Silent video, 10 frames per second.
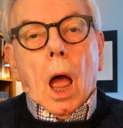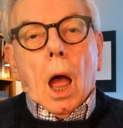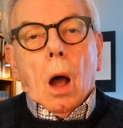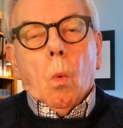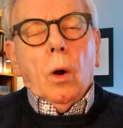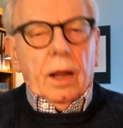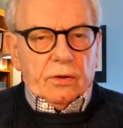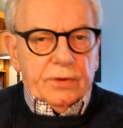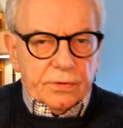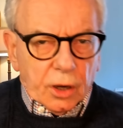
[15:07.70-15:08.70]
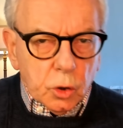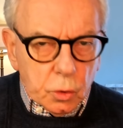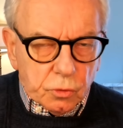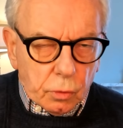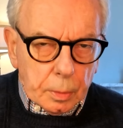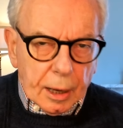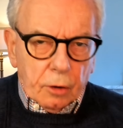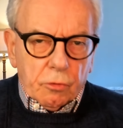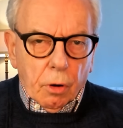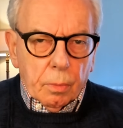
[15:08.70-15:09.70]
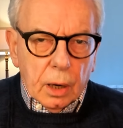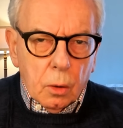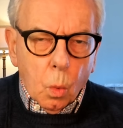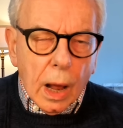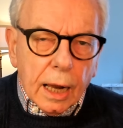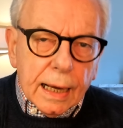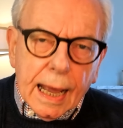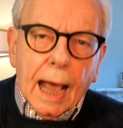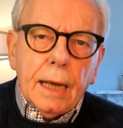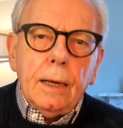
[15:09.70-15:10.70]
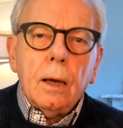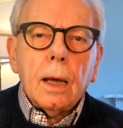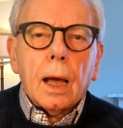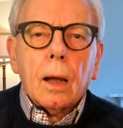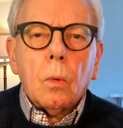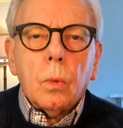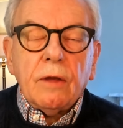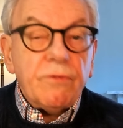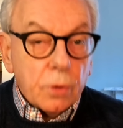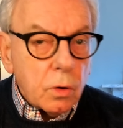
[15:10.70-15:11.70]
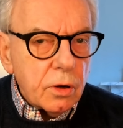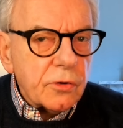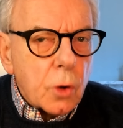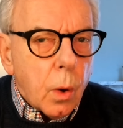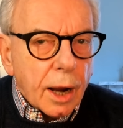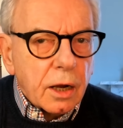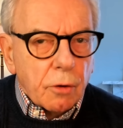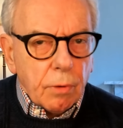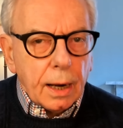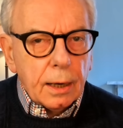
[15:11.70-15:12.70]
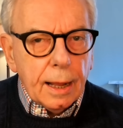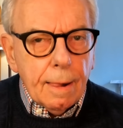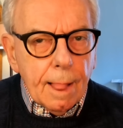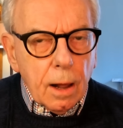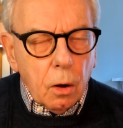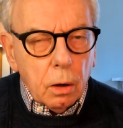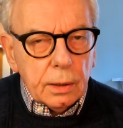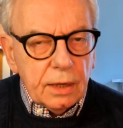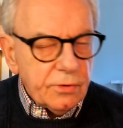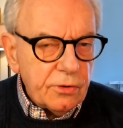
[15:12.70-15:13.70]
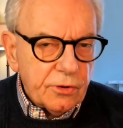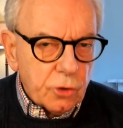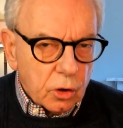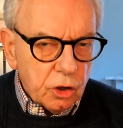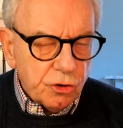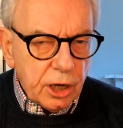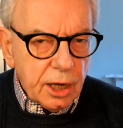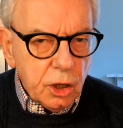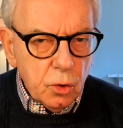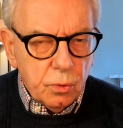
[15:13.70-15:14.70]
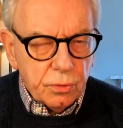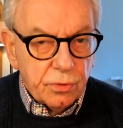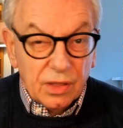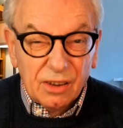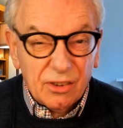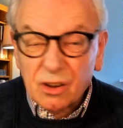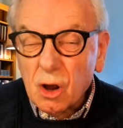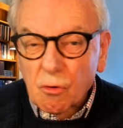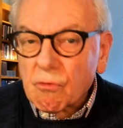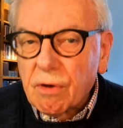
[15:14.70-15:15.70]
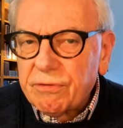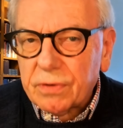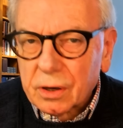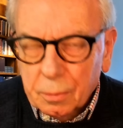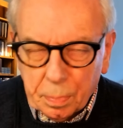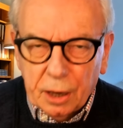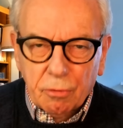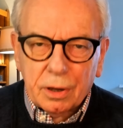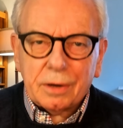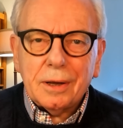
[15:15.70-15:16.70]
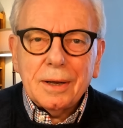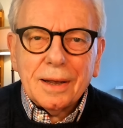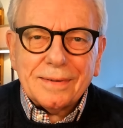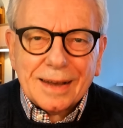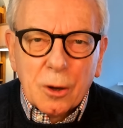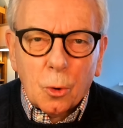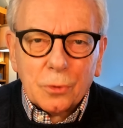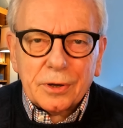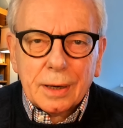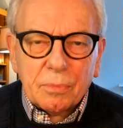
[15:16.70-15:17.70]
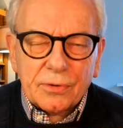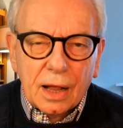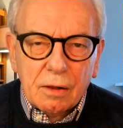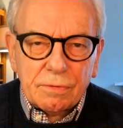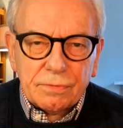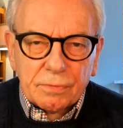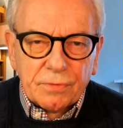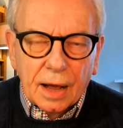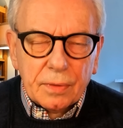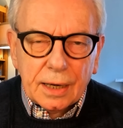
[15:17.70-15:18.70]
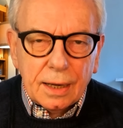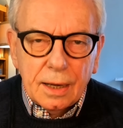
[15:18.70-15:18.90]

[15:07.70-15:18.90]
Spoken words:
What else is unusual about Cromwell? Well, again, we focus quite correctly on his astonishing youth, this ruffian period, as he calls it himself, the fact that he